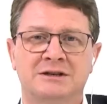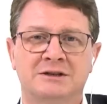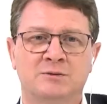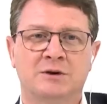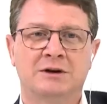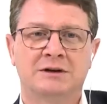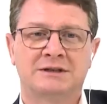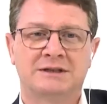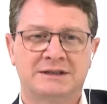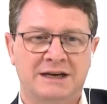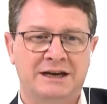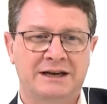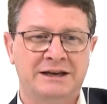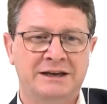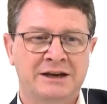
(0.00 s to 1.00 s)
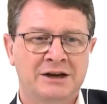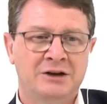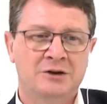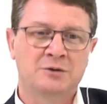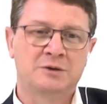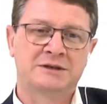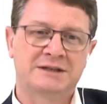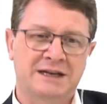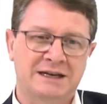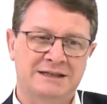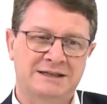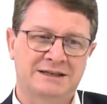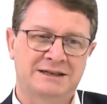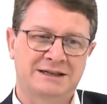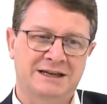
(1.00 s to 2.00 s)
to work today who was
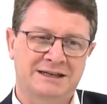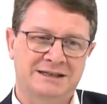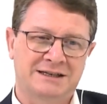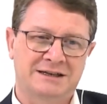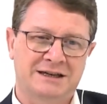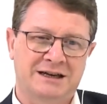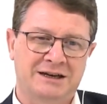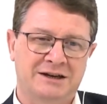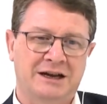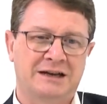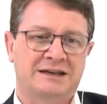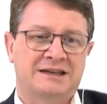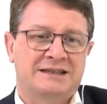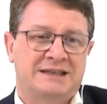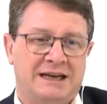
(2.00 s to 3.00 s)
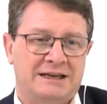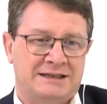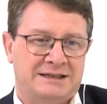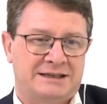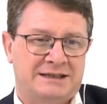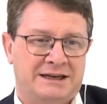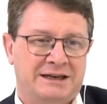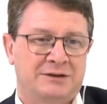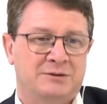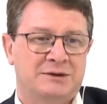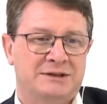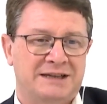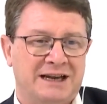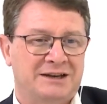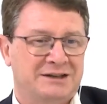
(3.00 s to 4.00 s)
tested yesterday and had a text saying he was
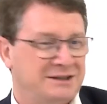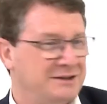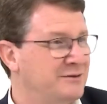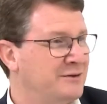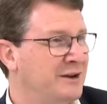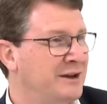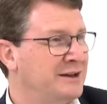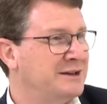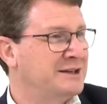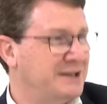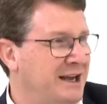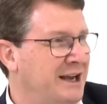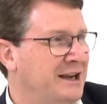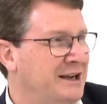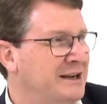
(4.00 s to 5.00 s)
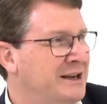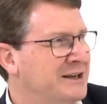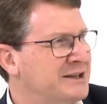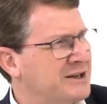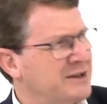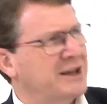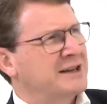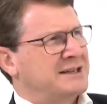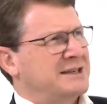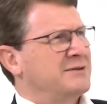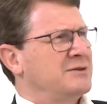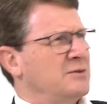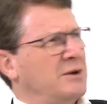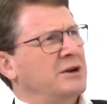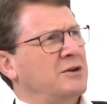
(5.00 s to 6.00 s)
negative today. So that seemed
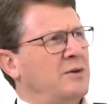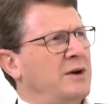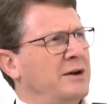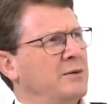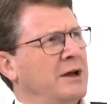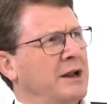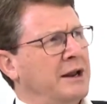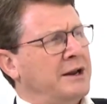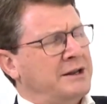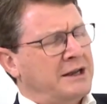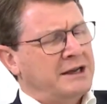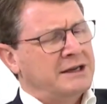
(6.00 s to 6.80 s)
to work quite well. And the